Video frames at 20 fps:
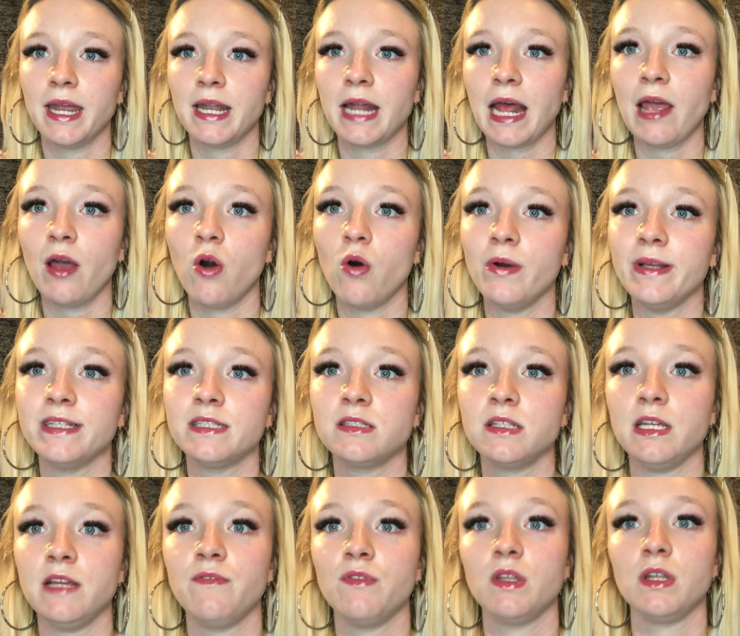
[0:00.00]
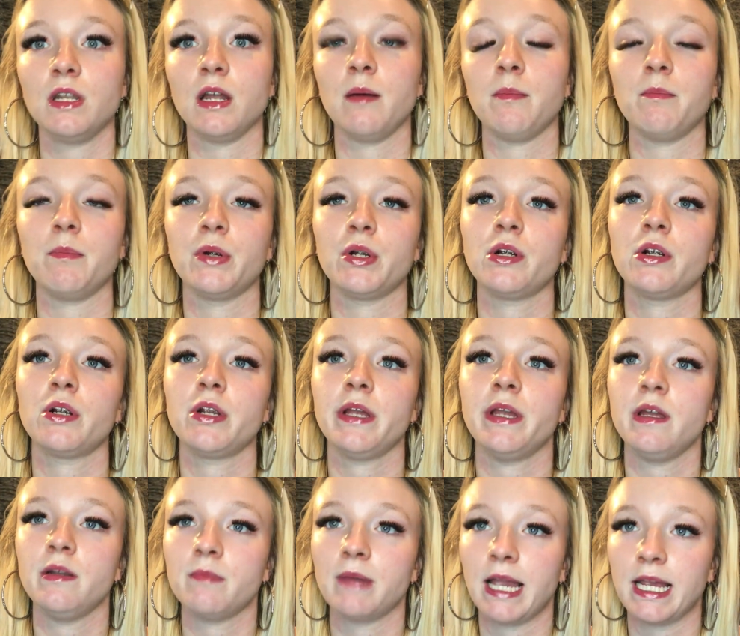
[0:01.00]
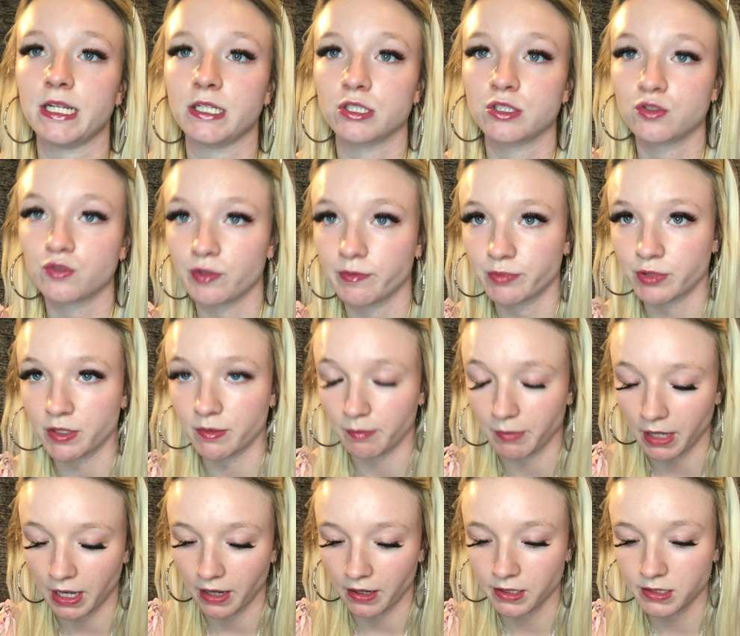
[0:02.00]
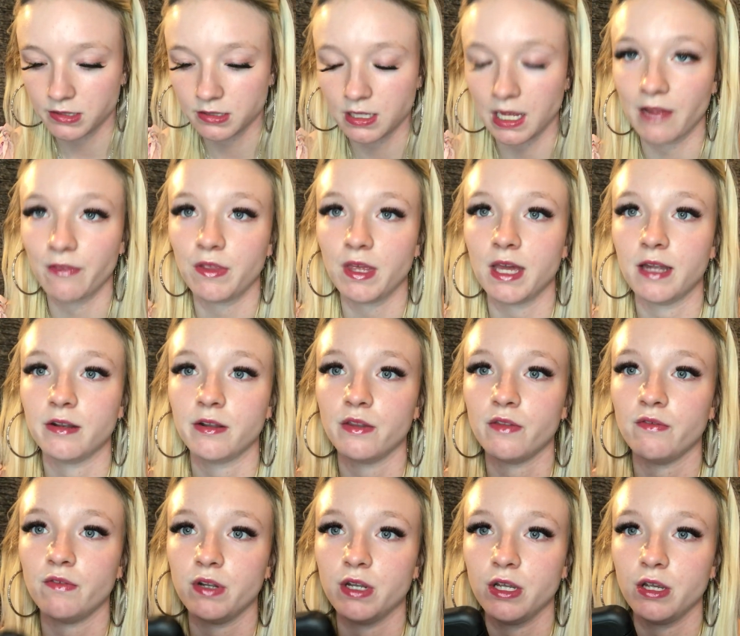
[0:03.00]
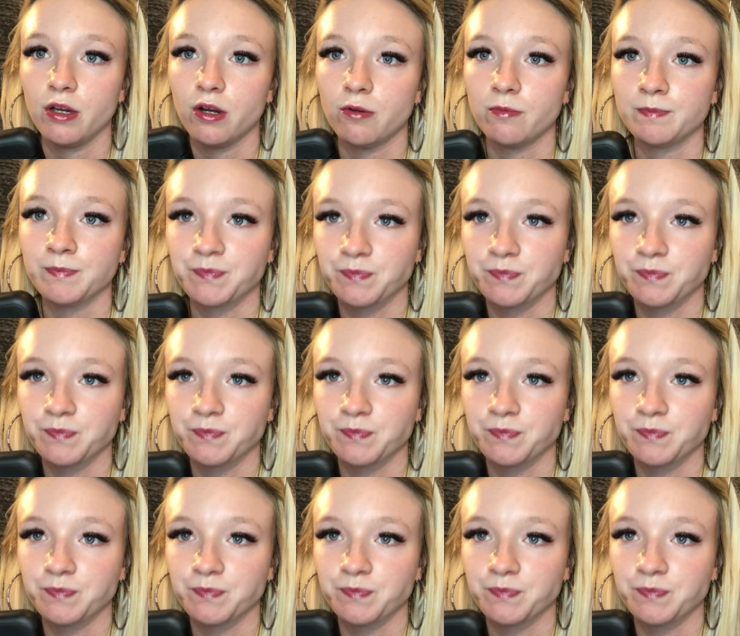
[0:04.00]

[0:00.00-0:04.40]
And I always leave the number in my description box at the end of the video.